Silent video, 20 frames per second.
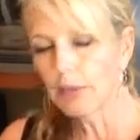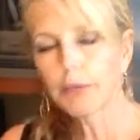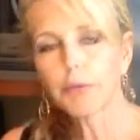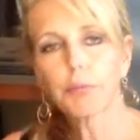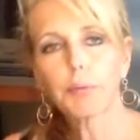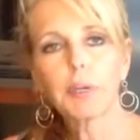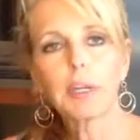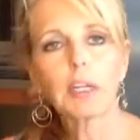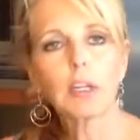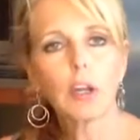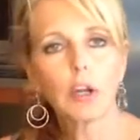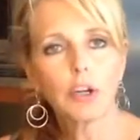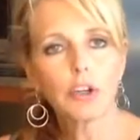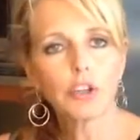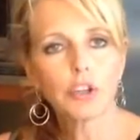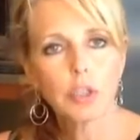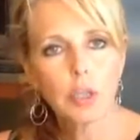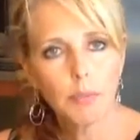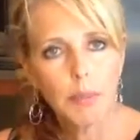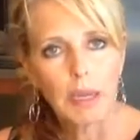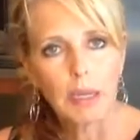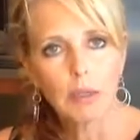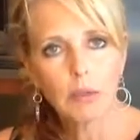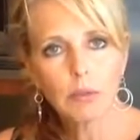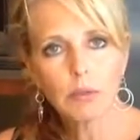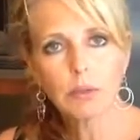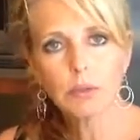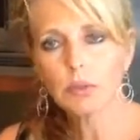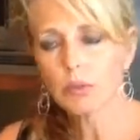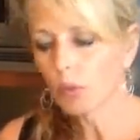3 large
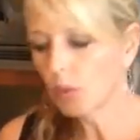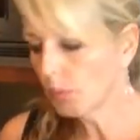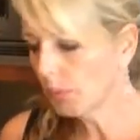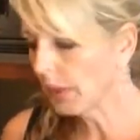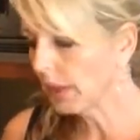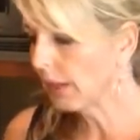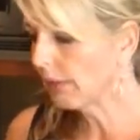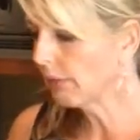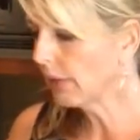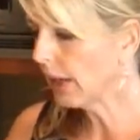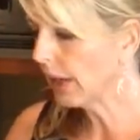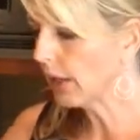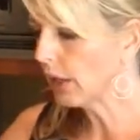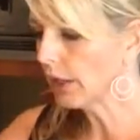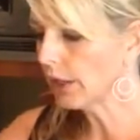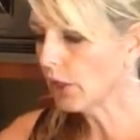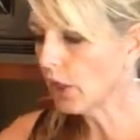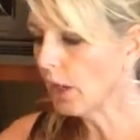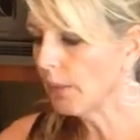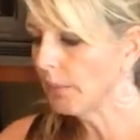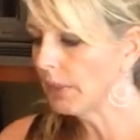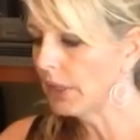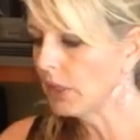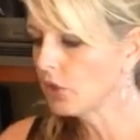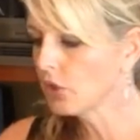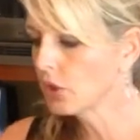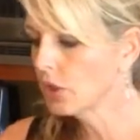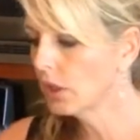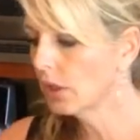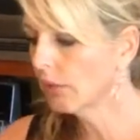tomatoes or whatever. I got a
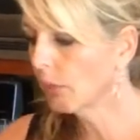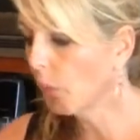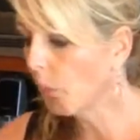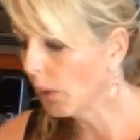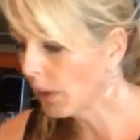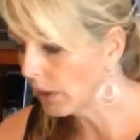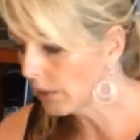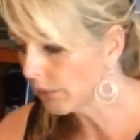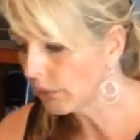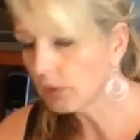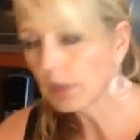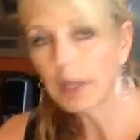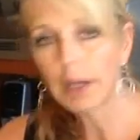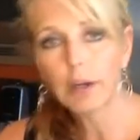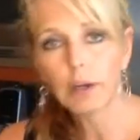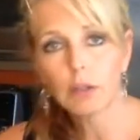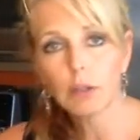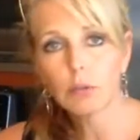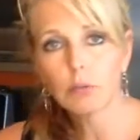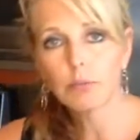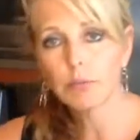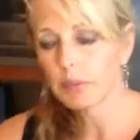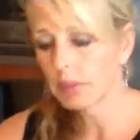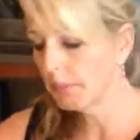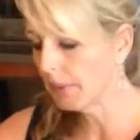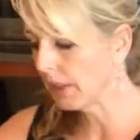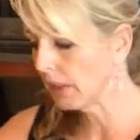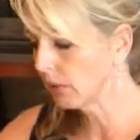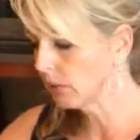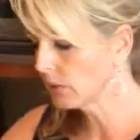combination here of wonderful heirloom
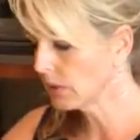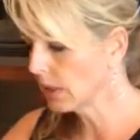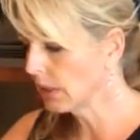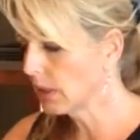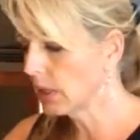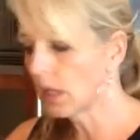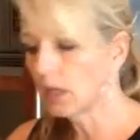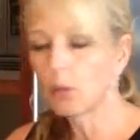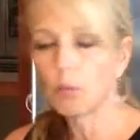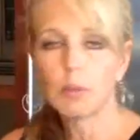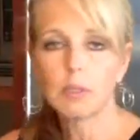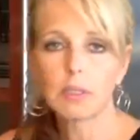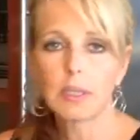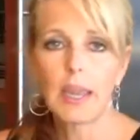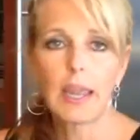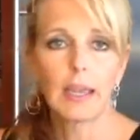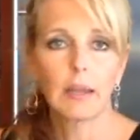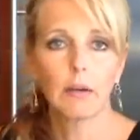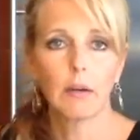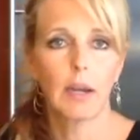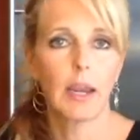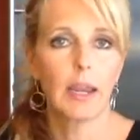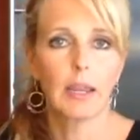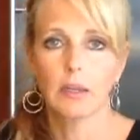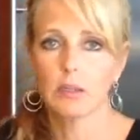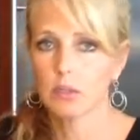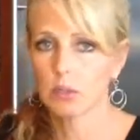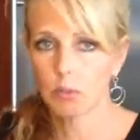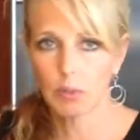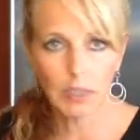tomatoes and the other ones I had on
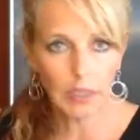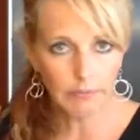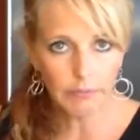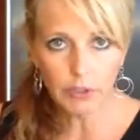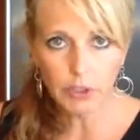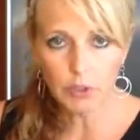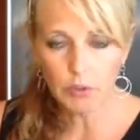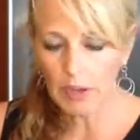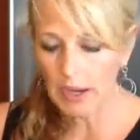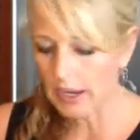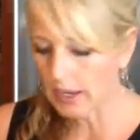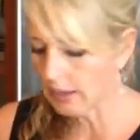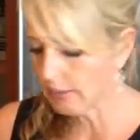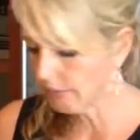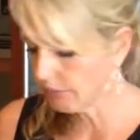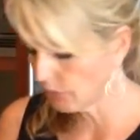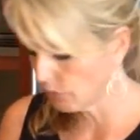hand. So whatever you have,